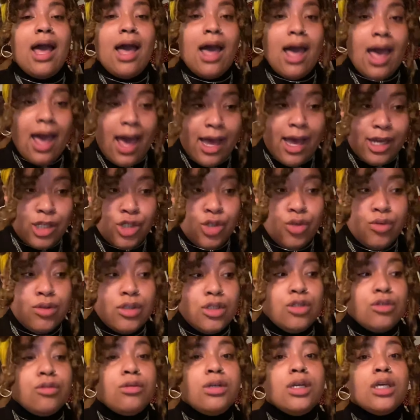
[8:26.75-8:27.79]
as you are
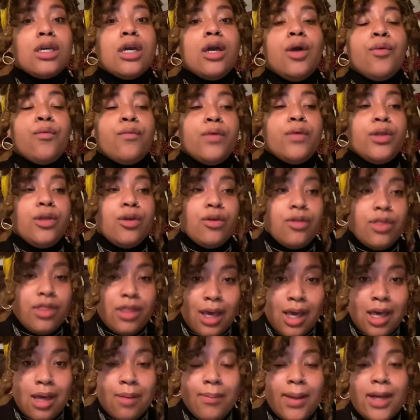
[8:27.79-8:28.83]
doing, when you're
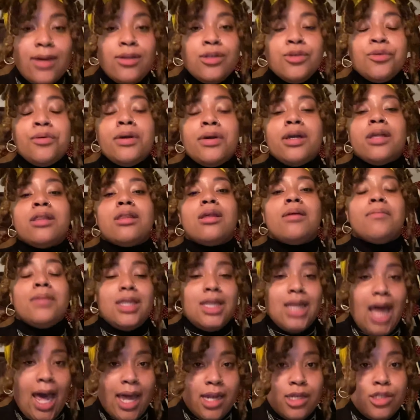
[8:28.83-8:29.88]
thinking about doing them,
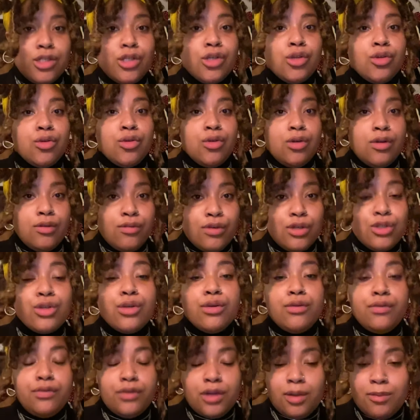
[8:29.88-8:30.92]
that is the universe
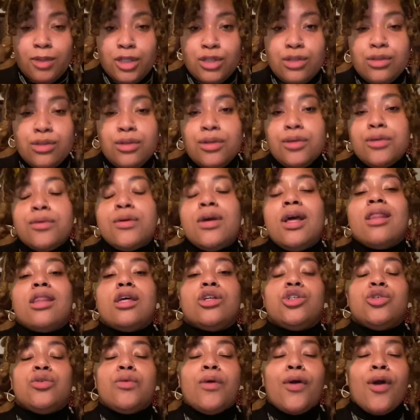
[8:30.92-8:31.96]
confirming to you
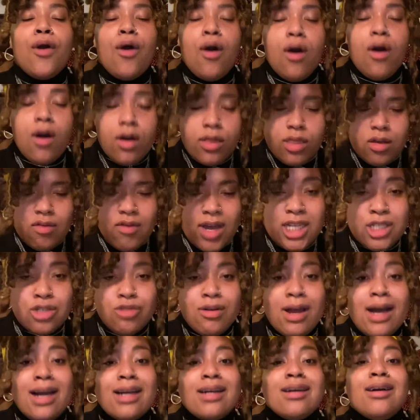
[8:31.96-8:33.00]
that you are on the right
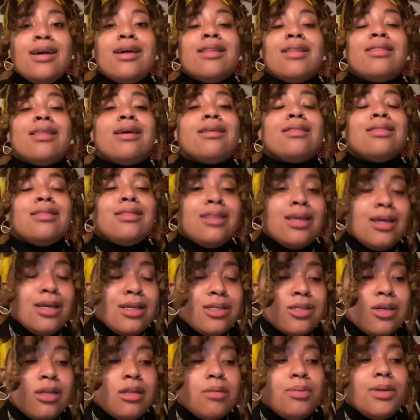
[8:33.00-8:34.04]
track, that
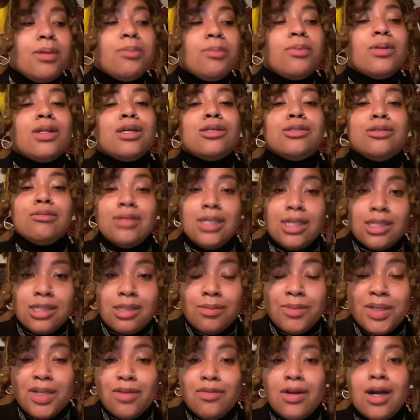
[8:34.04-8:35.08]
these are the people that you need to
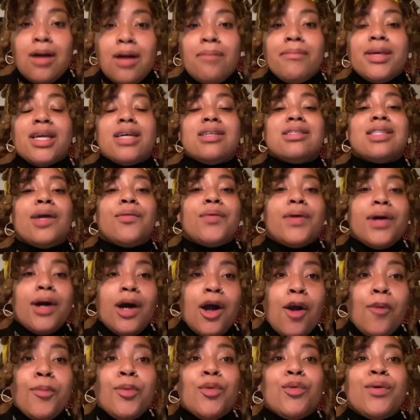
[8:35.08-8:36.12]
be around because they will
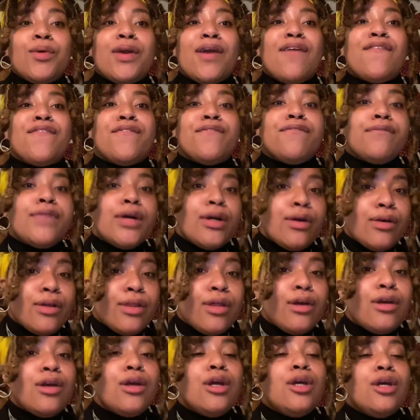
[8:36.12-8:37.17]
help you get
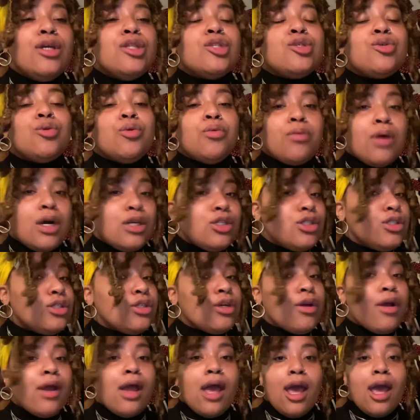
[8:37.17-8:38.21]
further to what
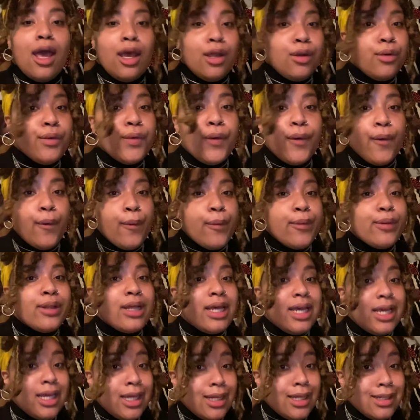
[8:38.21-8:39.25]
your end goal
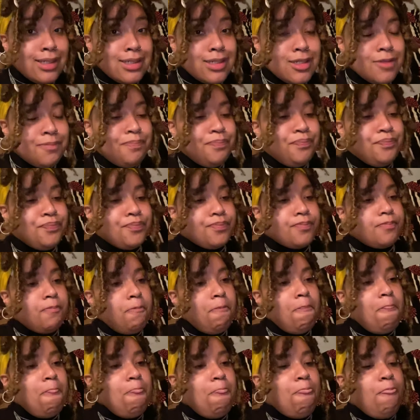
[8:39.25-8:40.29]
is.
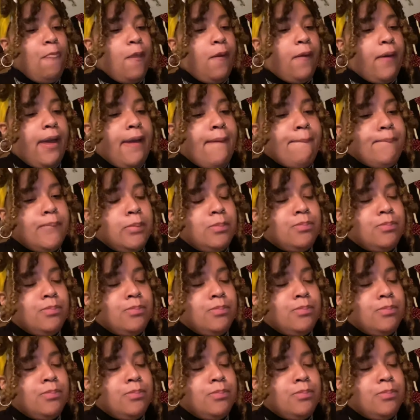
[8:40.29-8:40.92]
Okay?